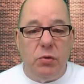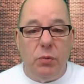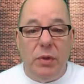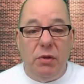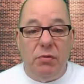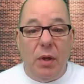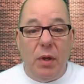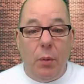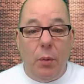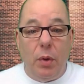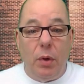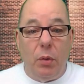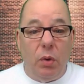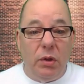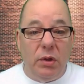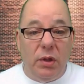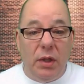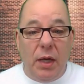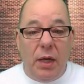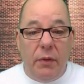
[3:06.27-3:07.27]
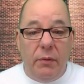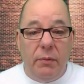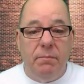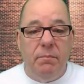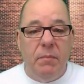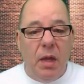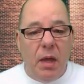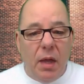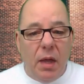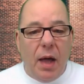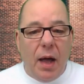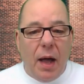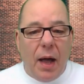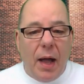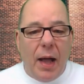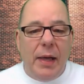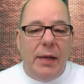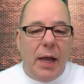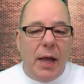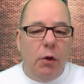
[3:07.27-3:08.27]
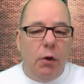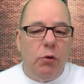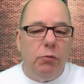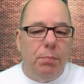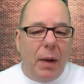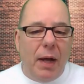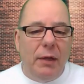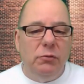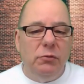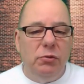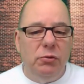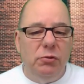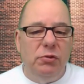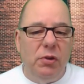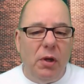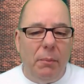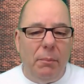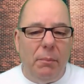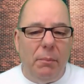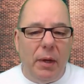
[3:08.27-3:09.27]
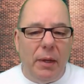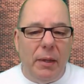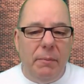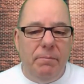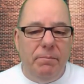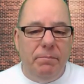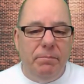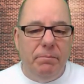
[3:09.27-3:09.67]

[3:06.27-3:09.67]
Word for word: we decide we want to work together, I now sponsored somebody